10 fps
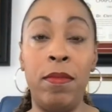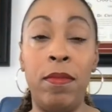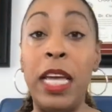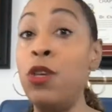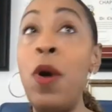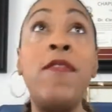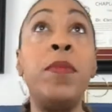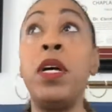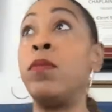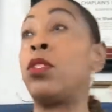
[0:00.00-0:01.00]
that you haven't
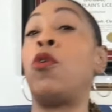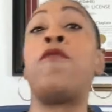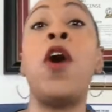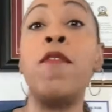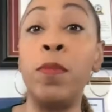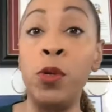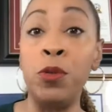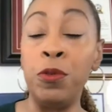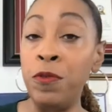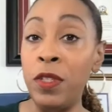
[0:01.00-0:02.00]
become so far
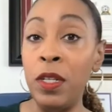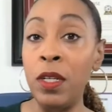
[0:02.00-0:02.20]
removed